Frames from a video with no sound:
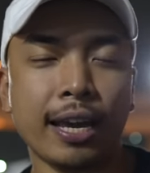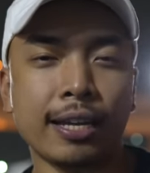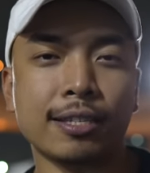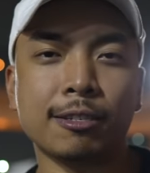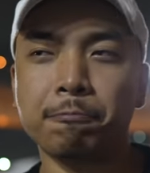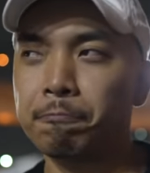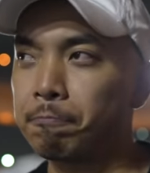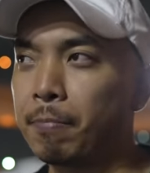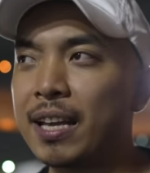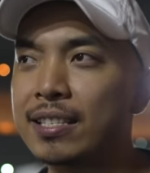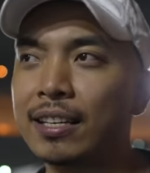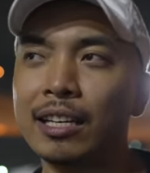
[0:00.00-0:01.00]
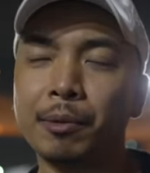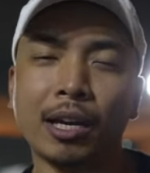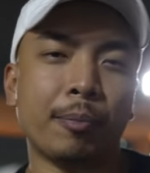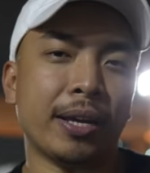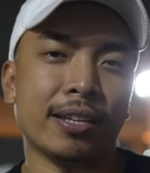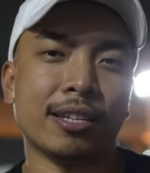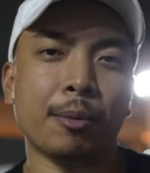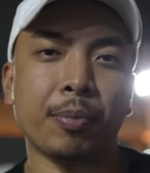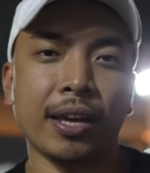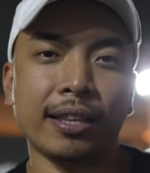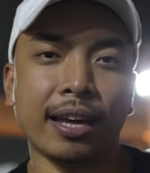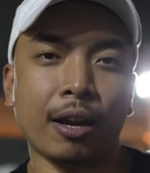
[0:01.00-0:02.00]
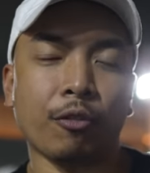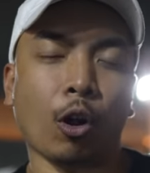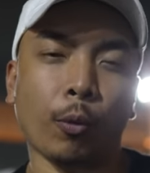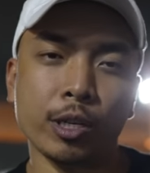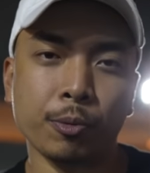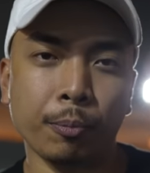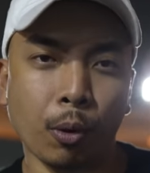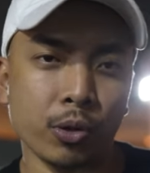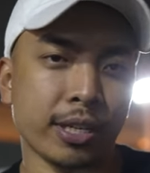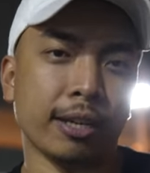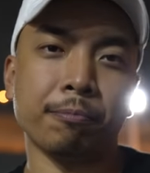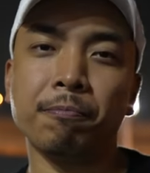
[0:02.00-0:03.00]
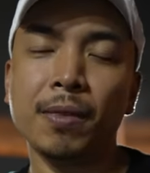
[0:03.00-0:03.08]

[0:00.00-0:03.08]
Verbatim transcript: It's basically gonna be the same thing that I've always been posting.